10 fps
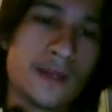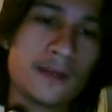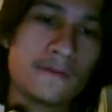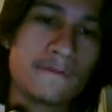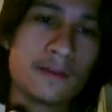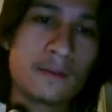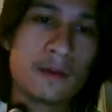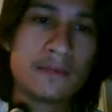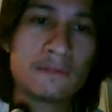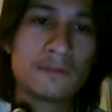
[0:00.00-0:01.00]
do you feel
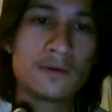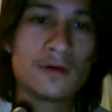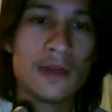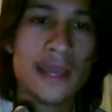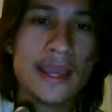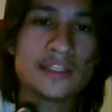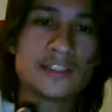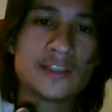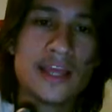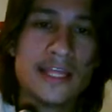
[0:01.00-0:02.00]
about people
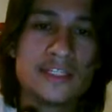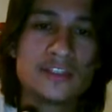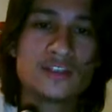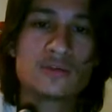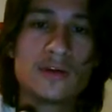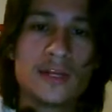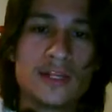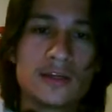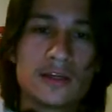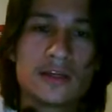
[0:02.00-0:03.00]
ages 18 to
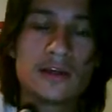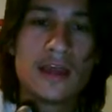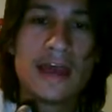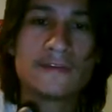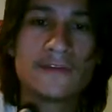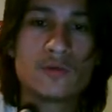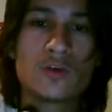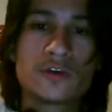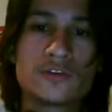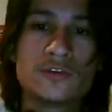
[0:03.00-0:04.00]
20 having
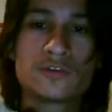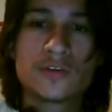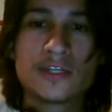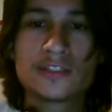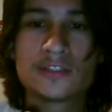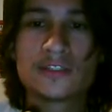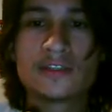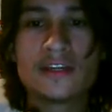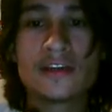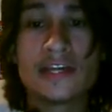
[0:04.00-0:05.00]
1 or 2 drinks
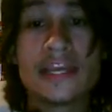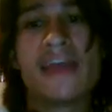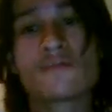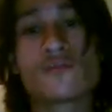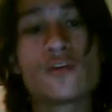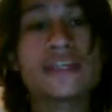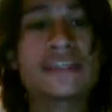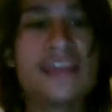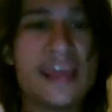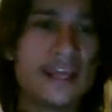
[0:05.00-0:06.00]
nearly every
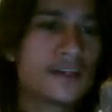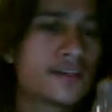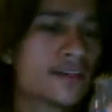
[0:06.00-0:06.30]
day?